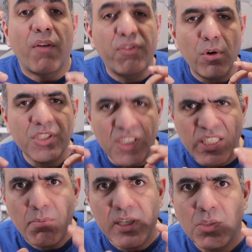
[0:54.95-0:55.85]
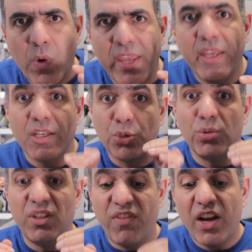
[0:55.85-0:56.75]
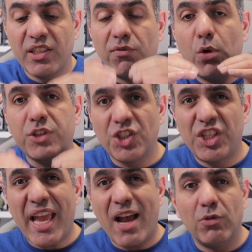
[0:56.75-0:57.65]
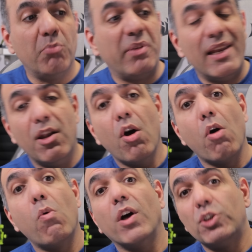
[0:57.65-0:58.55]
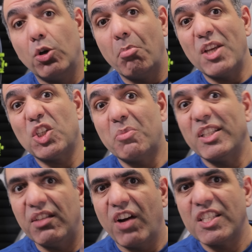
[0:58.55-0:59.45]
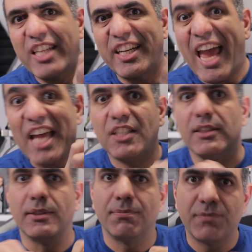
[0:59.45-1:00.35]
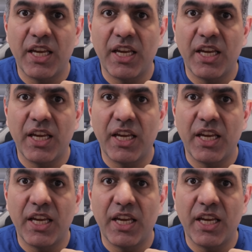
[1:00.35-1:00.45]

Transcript: Of course, the simplest way is to divide the voltage down below what your measurement device can handle.